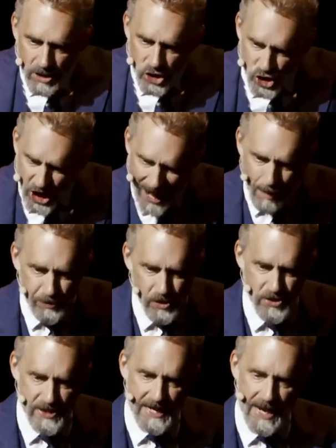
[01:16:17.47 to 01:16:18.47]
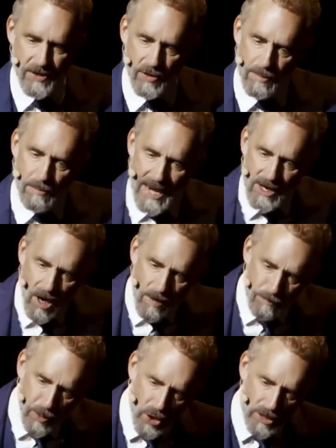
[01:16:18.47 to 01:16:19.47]
chapters together and make our
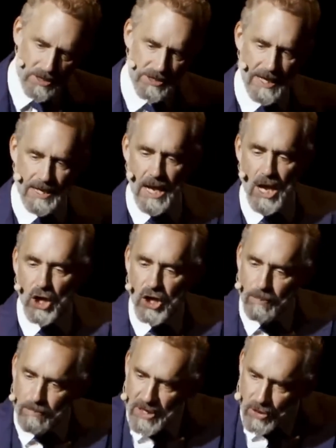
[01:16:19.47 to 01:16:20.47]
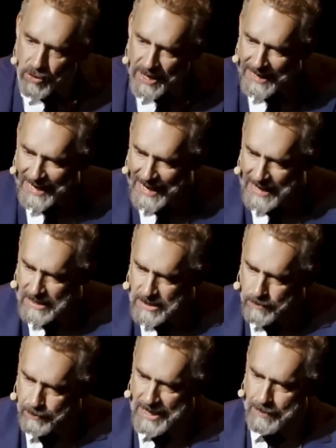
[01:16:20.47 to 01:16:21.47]
books and communicate
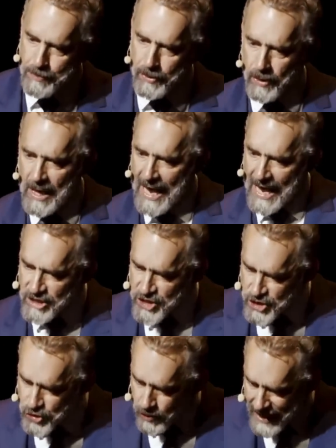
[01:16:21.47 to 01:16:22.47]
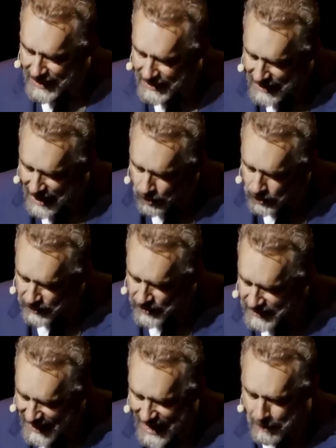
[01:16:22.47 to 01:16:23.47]
to people and straighten out the
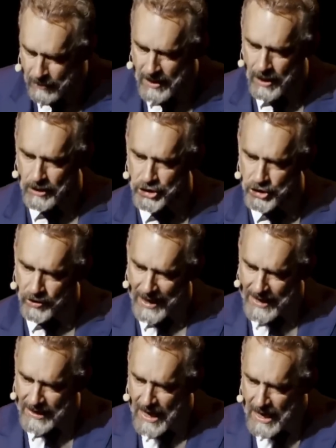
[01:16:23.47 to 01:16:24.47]
damn culture and